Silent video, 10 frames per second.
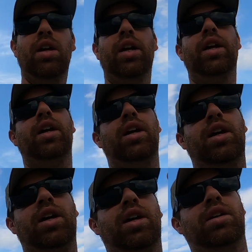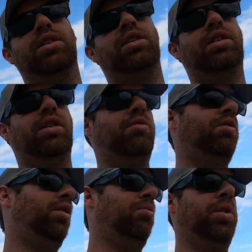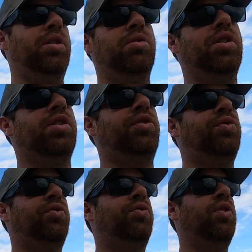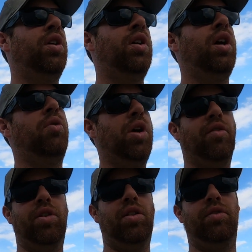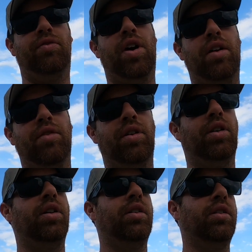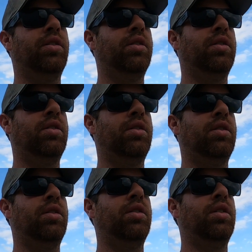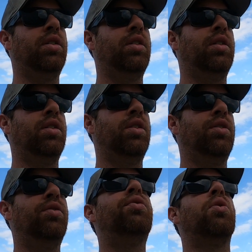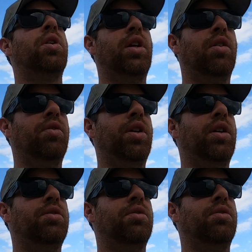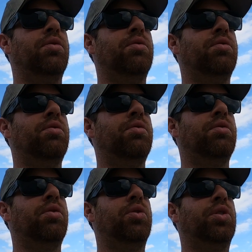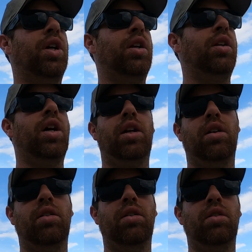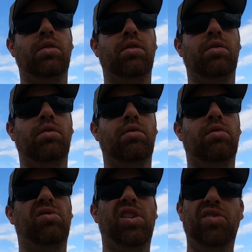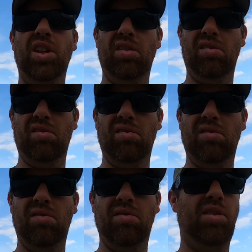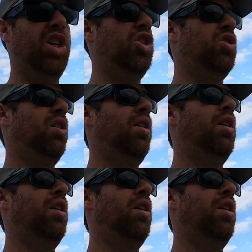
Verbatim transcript: and he, he'll be doing this we have another 540 out there so what's that 950 ish